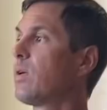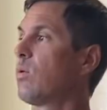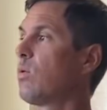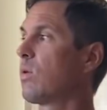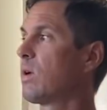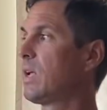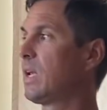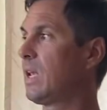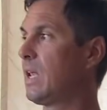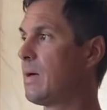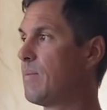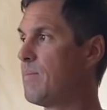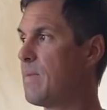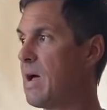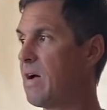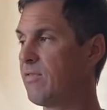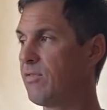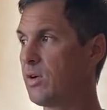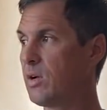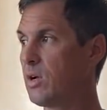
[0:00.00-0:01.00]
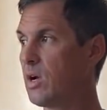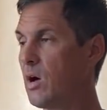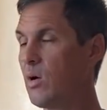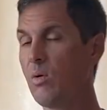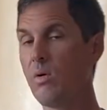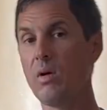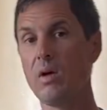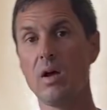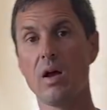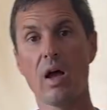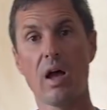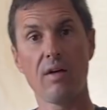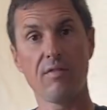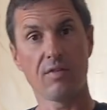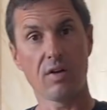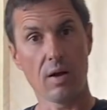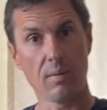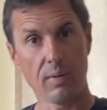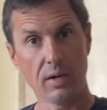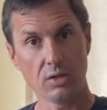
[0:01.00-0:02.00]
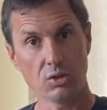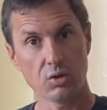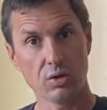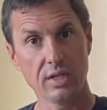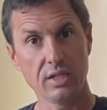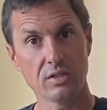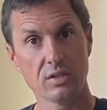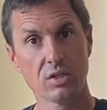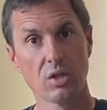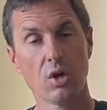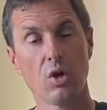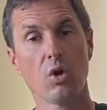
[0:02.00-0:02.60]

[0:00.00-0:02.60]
We're gonna let Maverick go. I've got my treats.